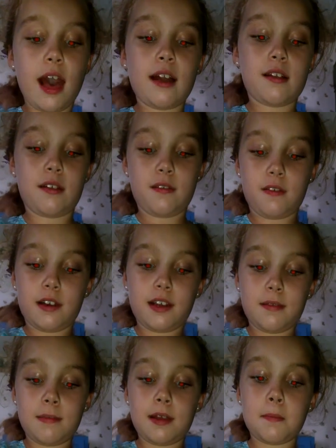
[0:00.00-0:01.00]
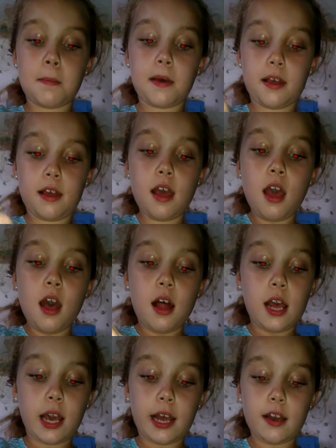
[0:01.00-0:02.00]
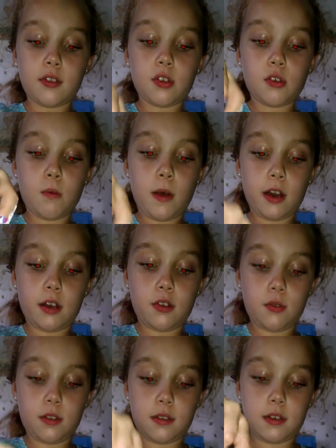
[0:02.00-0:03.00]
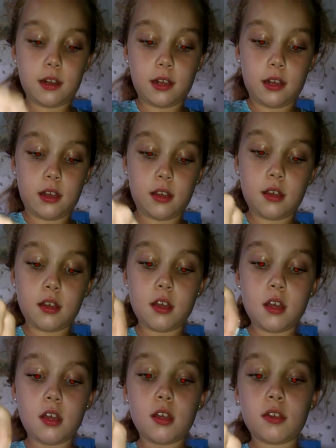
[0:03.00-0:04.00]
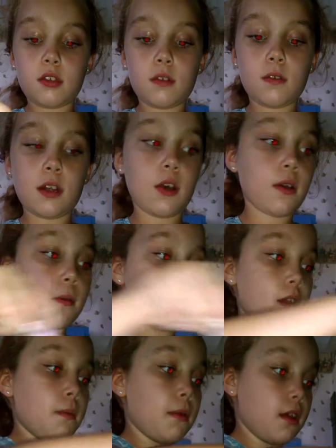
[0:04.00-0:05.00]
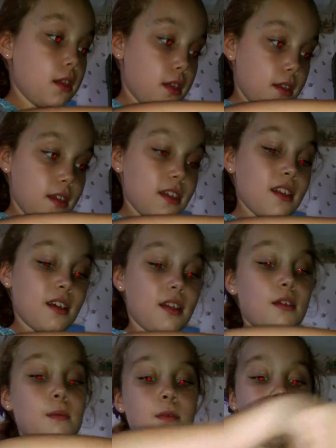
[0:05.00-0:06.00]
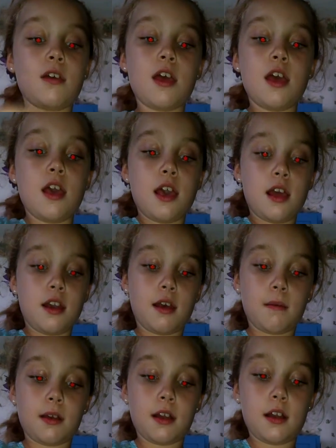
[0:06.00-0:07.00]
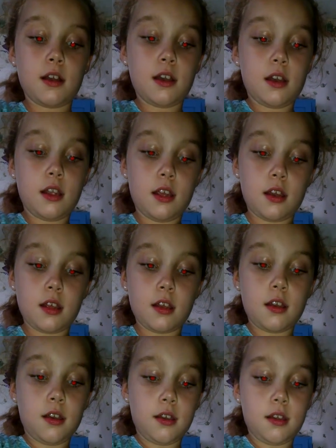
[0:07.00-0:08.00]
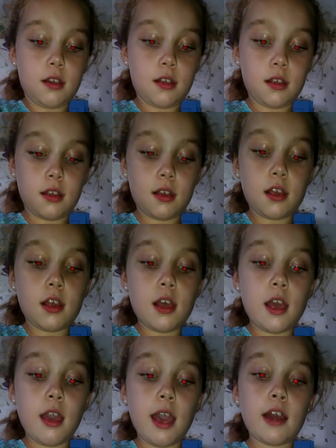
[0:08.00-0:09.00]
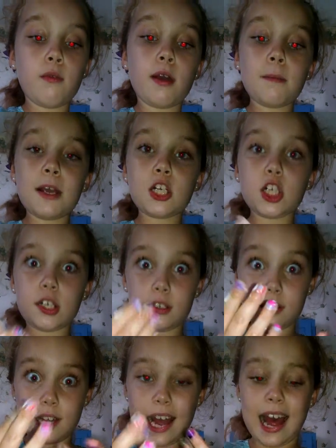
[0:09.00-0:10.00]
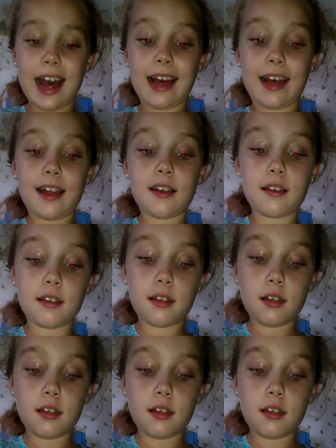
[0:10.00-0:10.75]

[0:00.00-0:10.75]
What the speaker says: I don't know what I mean, but like I just don't want it too sticky. So now I'm going to put this in the other bowl, and now I'm going to knead it. And you want to make sure it's not hot.